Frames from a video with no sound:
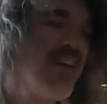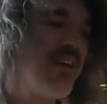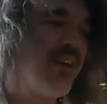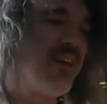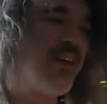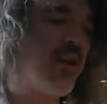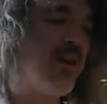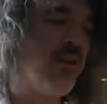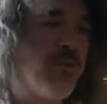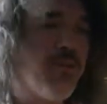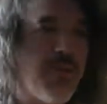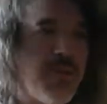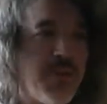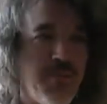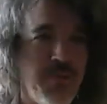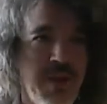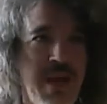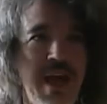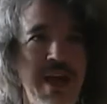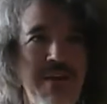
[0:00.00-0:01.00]
it
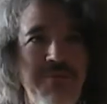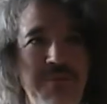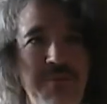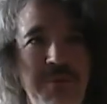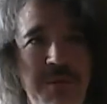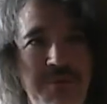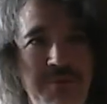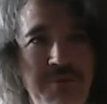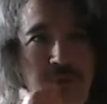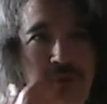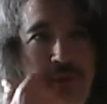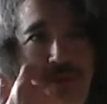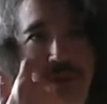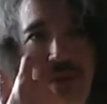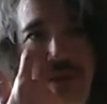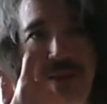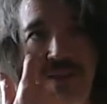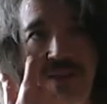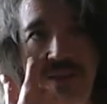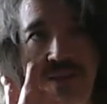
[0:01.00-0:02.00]
would have to be for
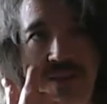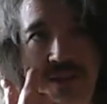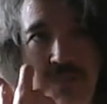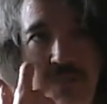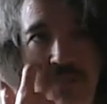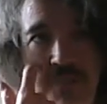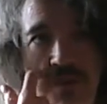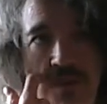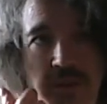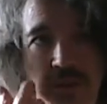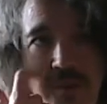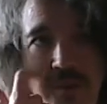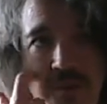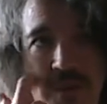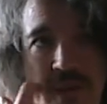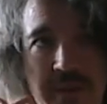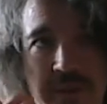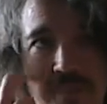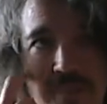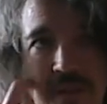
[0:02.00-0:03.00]
a
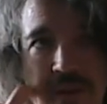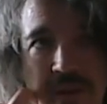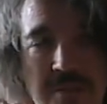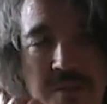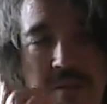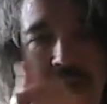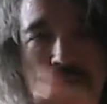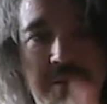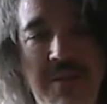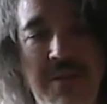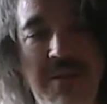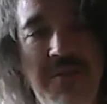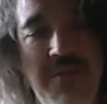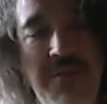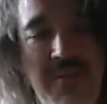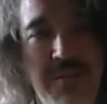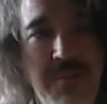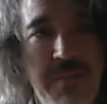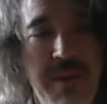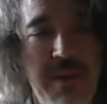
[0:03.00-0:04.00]

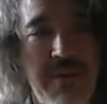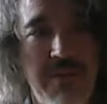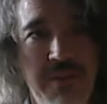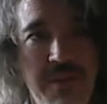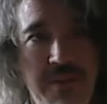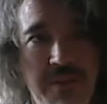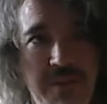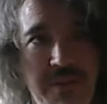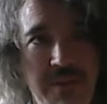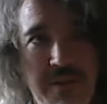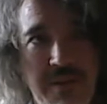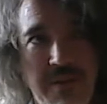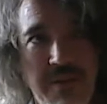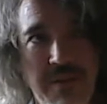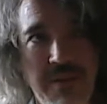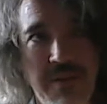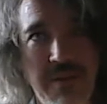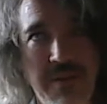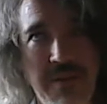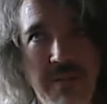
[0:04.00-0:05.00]
decent amount, I think.
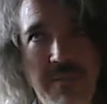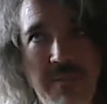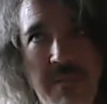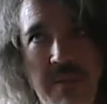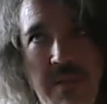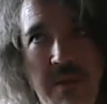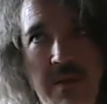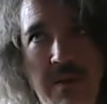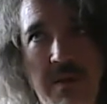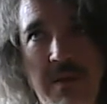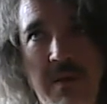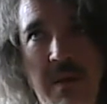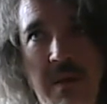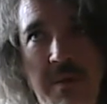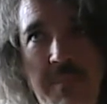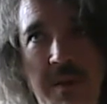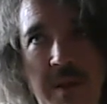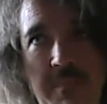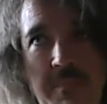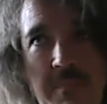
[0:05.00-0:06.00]
I
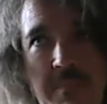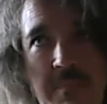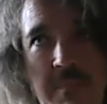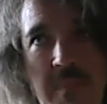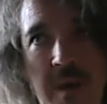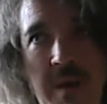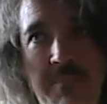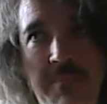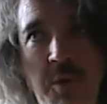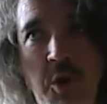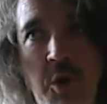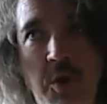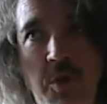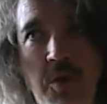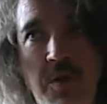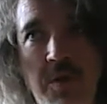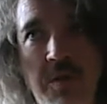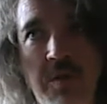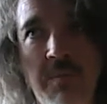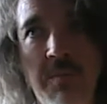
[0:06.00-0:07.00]
mean, I'm
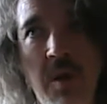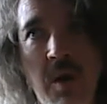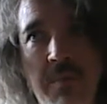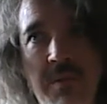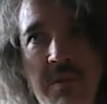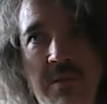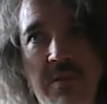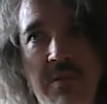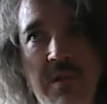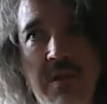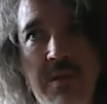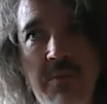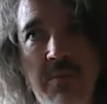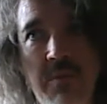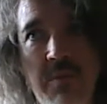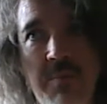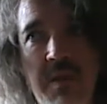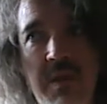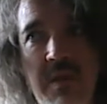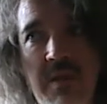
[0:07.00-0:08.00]
sure at the moment that I
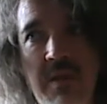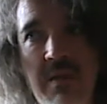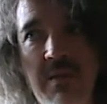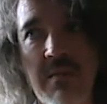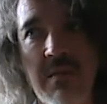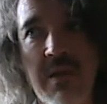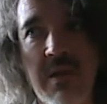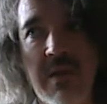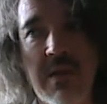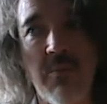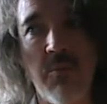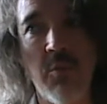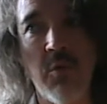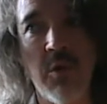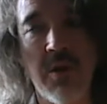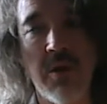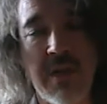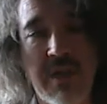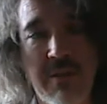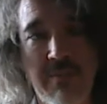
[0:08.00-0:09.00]

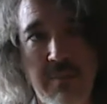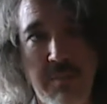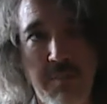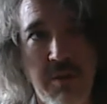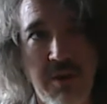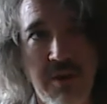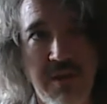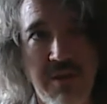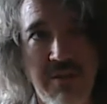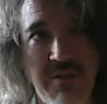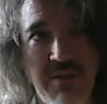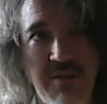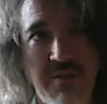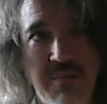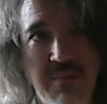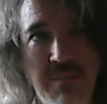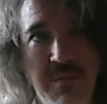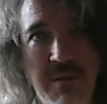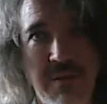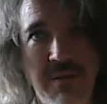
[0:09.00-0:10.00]
would have a
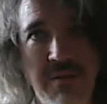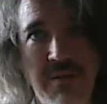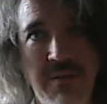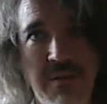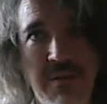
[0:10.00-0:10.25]
price, but